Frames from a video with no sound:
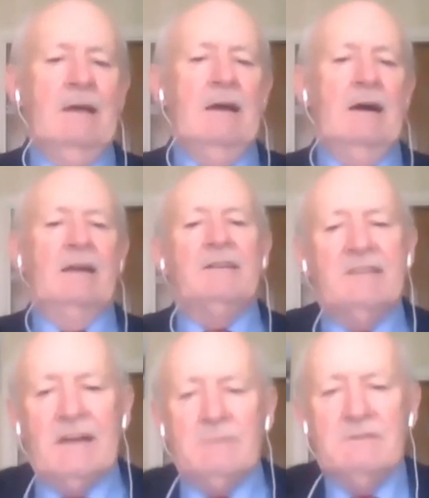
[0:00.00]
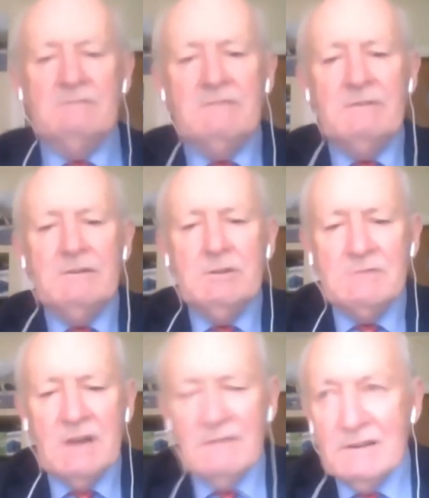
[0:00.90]
And I think that will
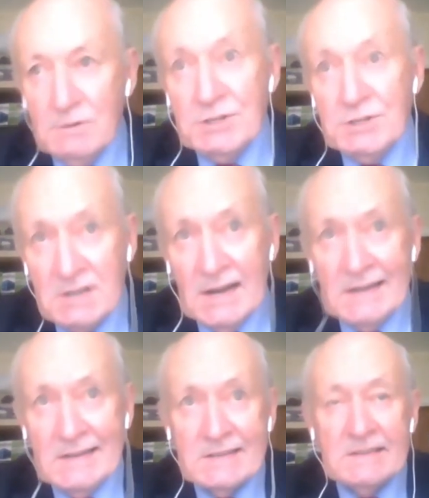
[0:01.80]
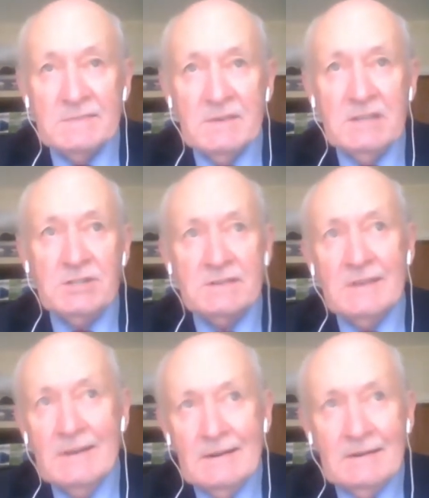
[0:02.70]
revolutionize the speeches,
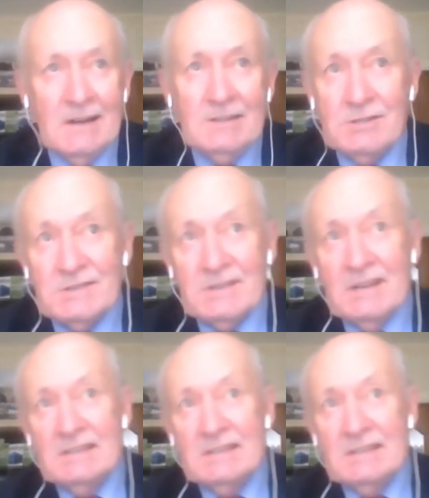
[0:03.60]
not just at